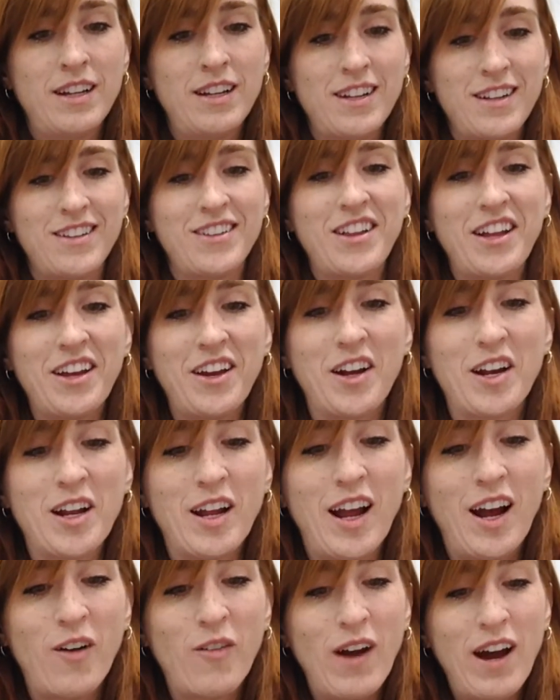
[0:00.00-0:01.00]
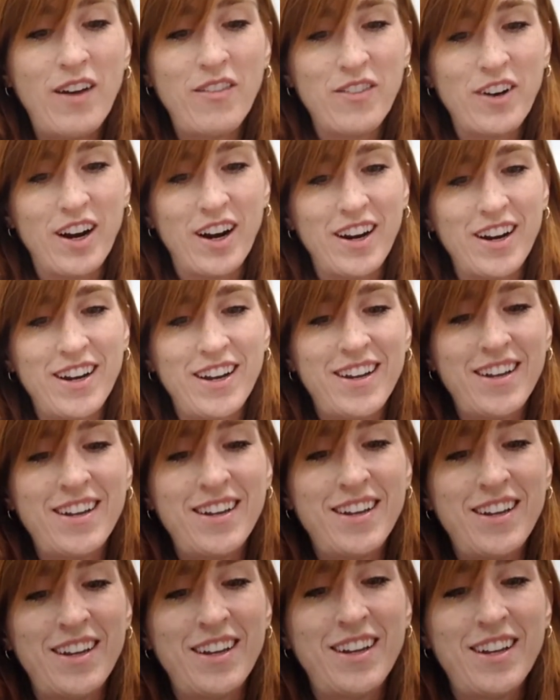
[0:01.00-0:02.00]
clay on it. However,
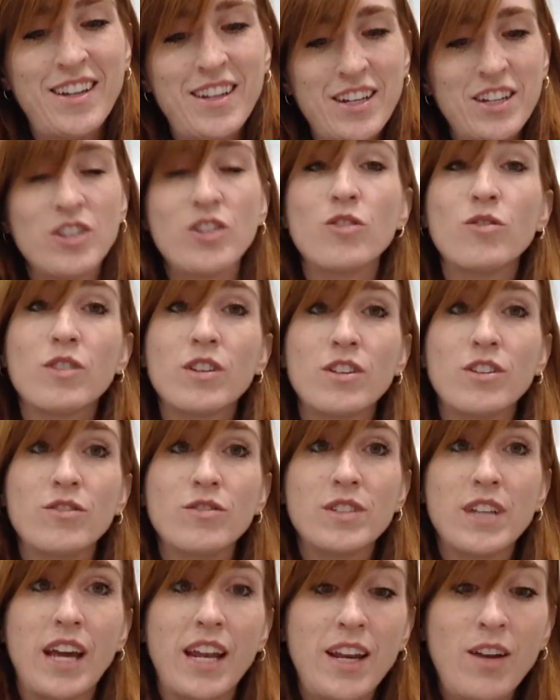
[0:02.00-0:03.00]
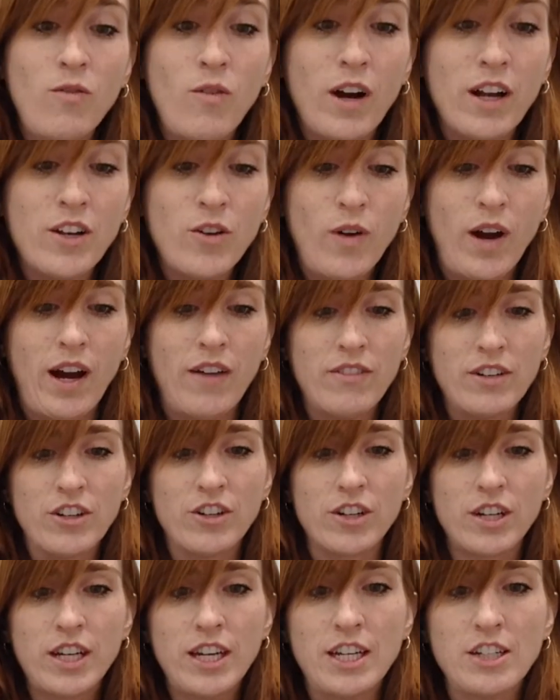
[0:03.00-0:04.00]
you could use any one you have in your
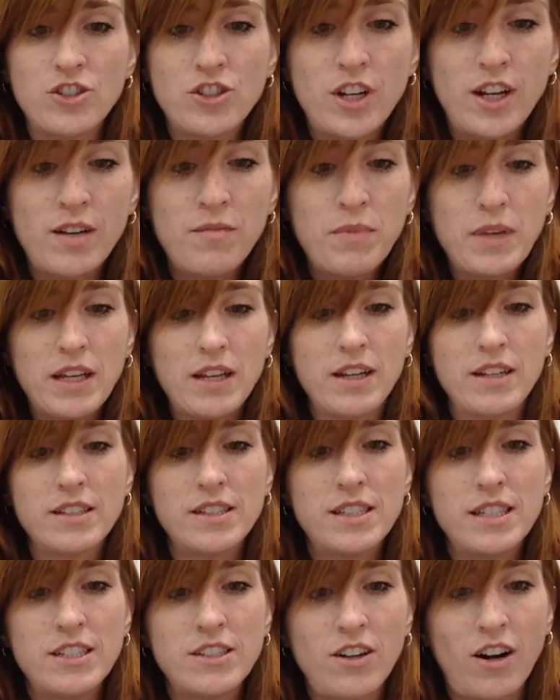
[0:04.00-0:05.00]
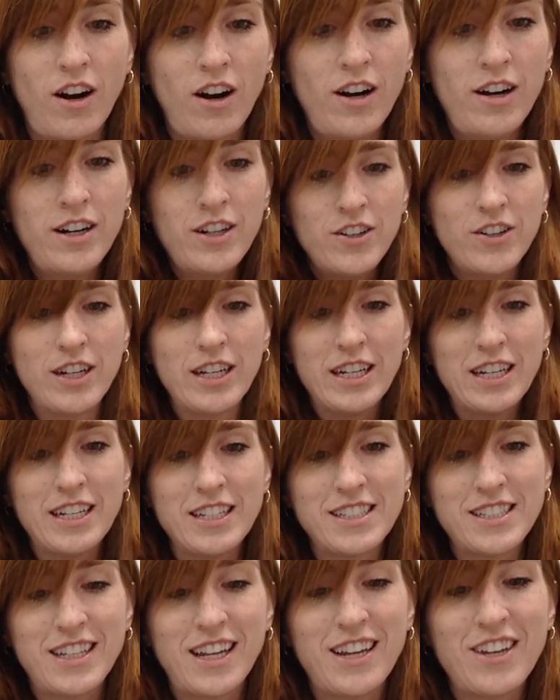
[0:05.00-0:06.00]
kitchen because these are
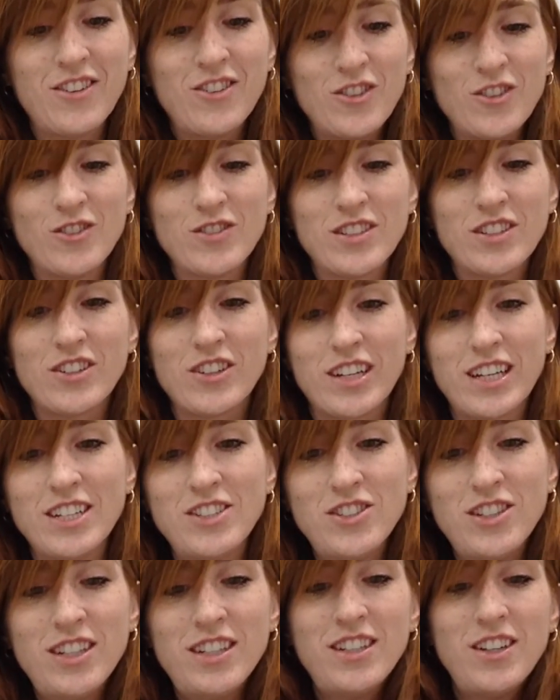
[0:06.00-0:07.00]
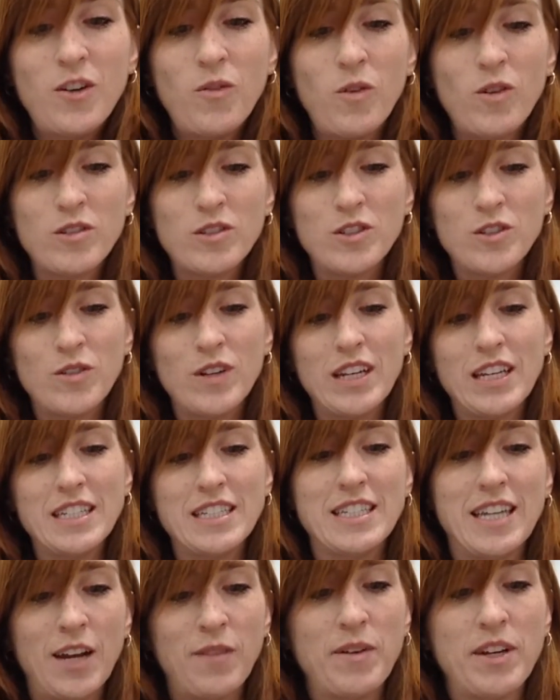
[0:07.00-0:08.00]
ingredients that you use in your kitchen. They won't do any
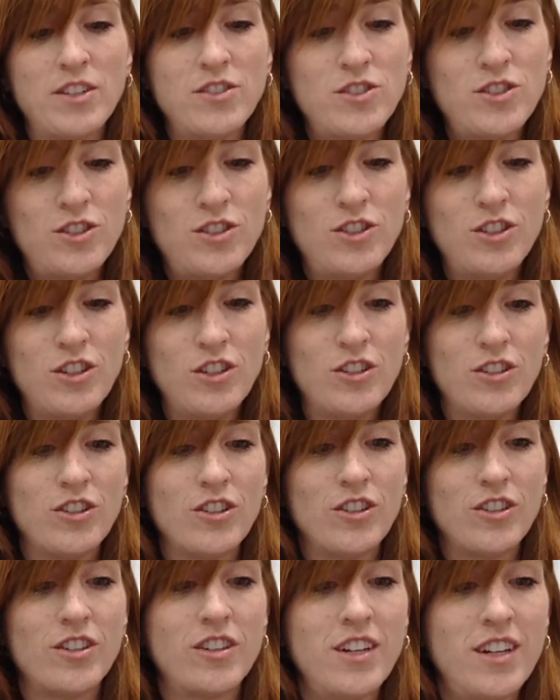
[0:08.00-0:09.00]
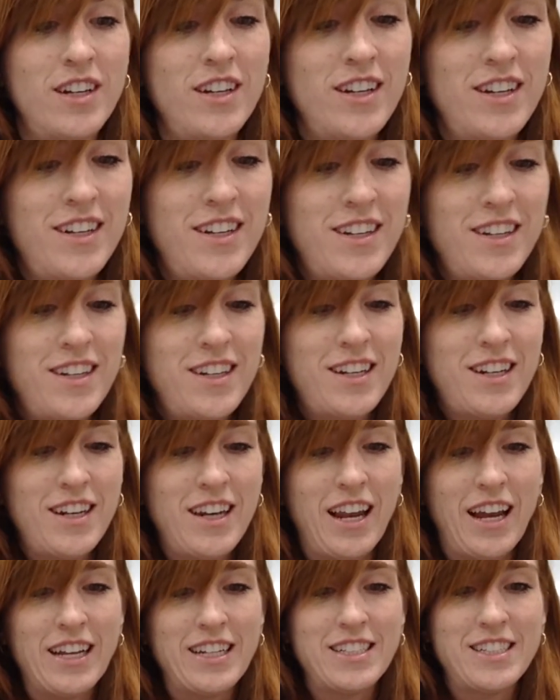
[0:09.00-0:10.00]
damage to your
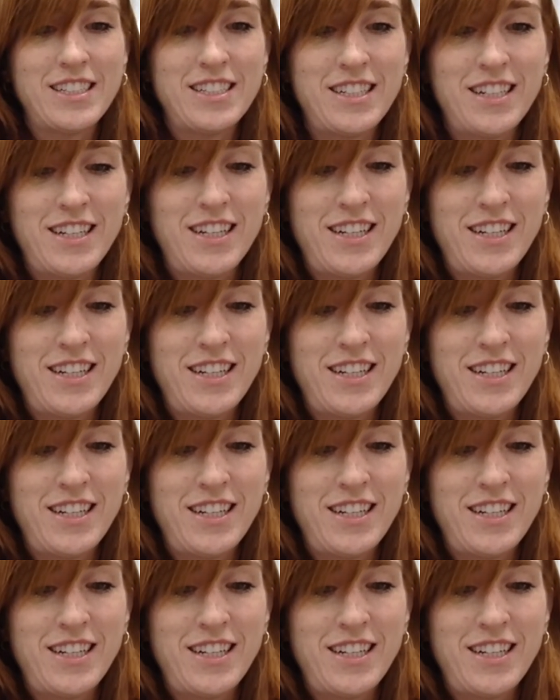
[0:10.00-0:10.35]
nice